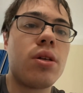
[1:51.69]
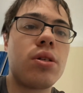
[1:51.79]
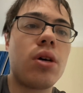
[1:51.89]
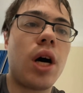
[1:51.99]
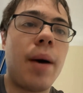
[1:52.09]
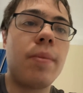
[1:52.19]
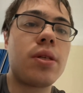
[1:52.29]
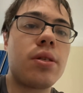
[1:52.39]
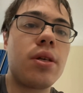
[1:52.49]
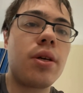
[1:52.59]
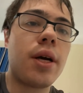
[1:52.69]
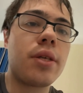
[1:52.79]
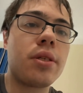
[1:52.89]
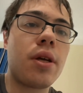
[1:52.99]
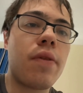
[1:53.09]
So I'm gonna see you
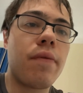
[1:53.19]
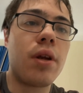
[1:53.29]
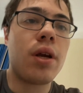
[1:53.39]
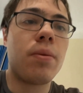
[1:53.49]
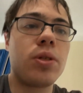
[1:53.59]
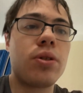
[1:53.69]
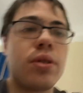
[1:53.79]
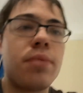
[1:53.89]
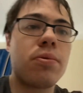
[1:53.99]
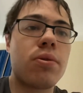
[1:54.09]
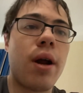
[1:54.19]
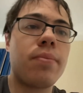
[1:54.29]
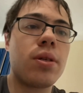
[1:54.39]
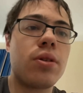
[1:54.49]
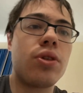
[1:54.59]
guys in another video. Be sure to
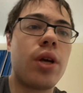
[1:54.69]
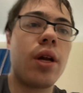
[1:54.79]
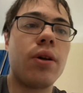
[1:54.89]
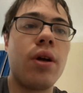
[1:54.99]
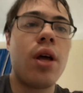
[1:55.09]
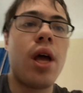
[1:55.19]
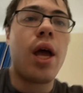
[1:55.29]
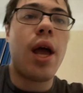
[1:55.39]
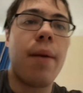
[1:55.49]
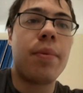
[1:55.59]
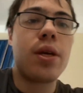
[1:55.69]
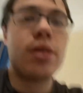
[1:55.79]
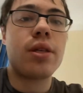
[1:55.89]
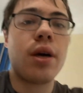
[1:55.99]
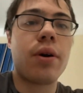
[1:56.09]
subscribe to the channel and
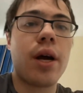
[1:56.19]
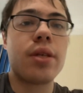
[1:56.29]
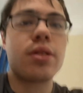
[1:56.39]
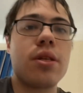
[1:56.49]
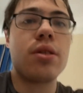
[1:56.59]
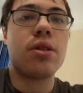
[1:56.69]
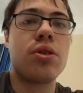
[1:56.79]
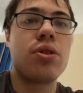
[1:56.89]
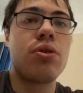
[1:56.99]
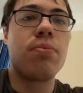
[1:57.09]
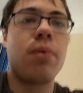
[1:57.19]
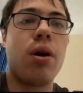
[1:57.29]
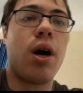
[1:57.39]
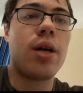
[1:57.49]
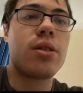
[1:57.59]
peace out, guys. This is super
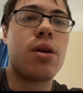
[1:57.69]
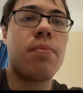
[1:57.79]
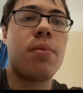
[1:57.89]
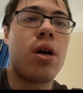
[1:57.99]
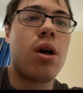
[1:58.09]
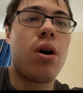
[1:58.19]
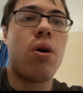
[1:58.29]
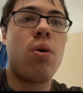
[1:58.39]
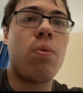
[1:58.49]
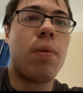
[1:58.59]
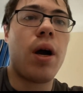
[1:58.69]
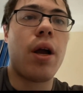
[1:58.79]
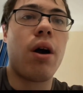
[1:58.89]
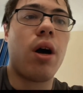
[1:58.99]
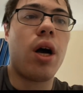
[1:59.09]
awesome. Oh my
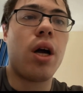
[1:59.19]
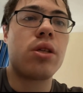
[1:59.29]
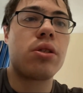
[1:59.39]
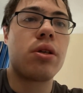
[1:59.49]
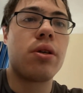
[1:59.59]
gosh.